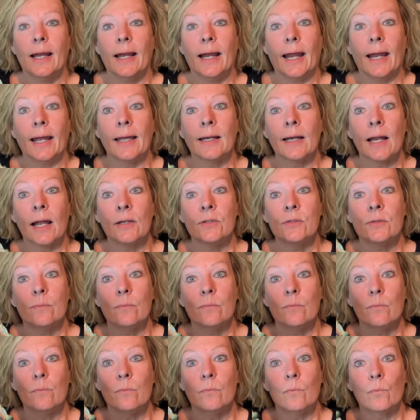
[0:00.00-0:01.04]
And I
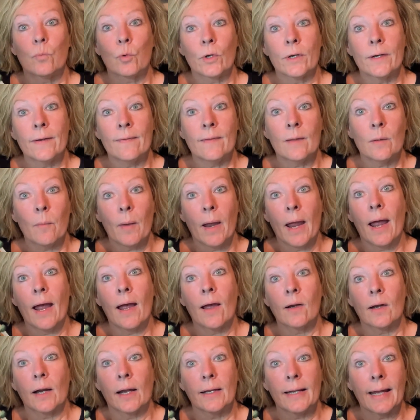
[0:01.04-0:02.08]
printed them
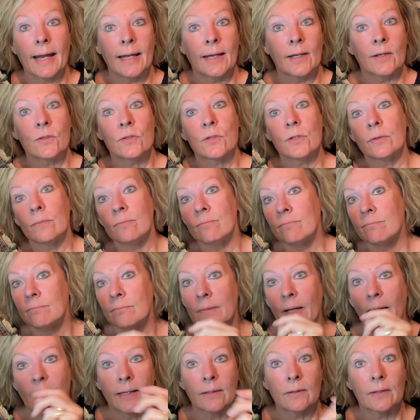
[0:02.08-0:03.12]
out. I hand
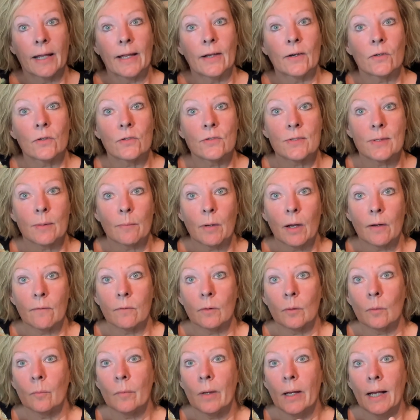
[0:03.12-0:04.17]
lettered some of
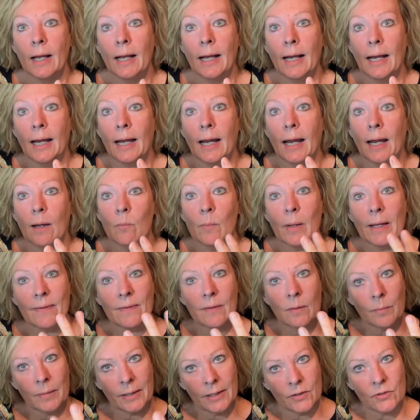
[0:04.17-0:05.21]
them, made
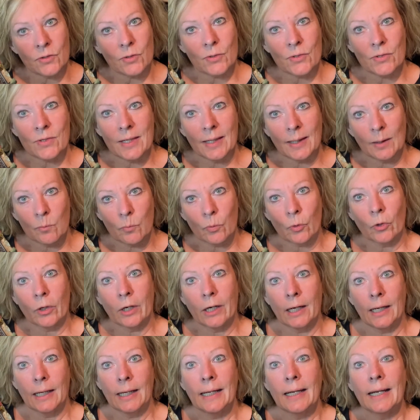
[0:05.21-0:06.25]
them interesting and
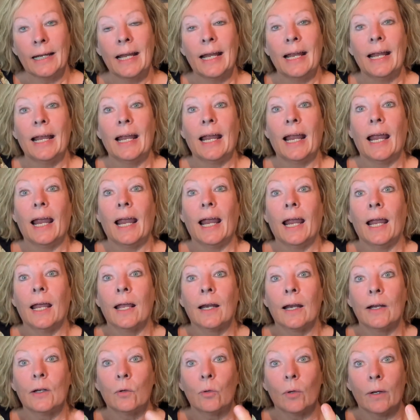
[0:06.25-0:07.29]
pretty, and
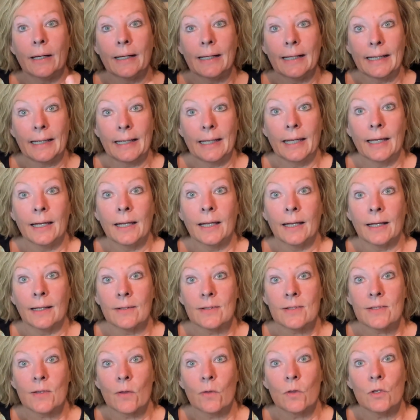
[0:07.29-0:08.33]
I created a kit
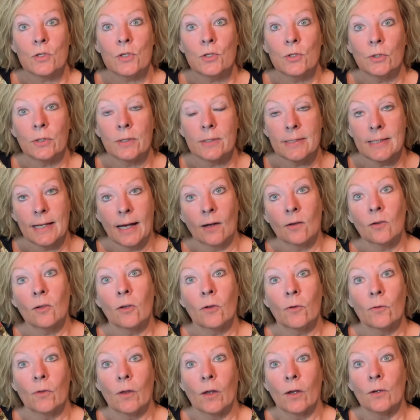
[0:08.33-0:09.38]
so that you could
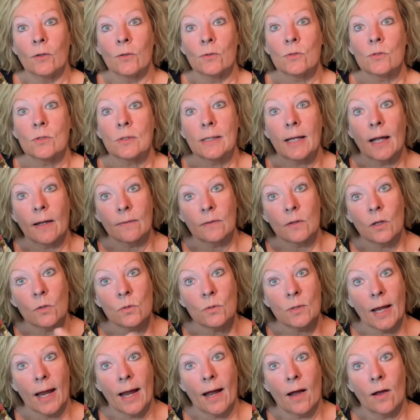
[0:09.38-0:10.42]
download those, cut those
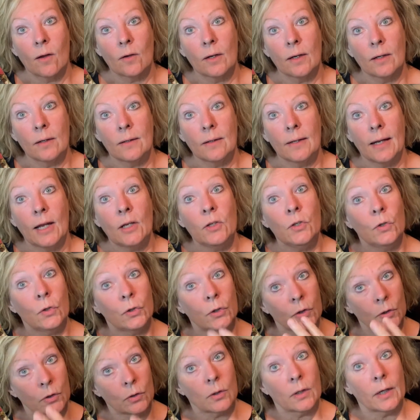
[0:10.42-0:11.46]
out, and you
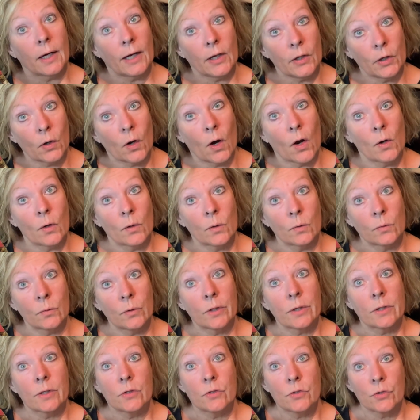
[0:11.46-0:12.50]
could create your own
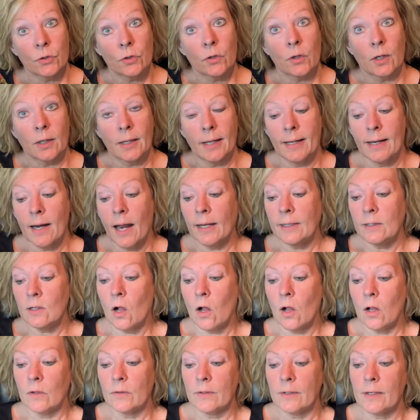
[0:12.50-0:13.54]
journal. And I
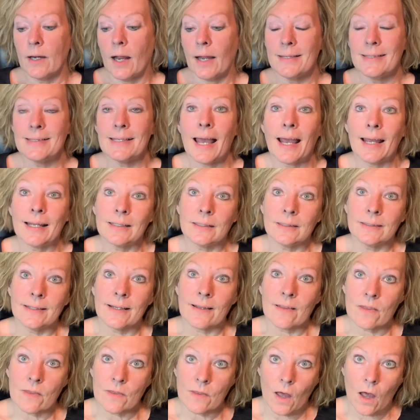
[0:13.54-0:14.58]
titled it
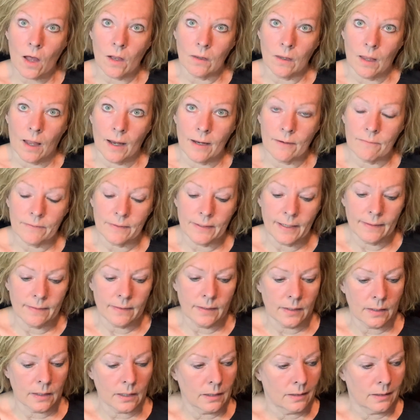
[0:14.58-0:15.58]
Thought Life, and I think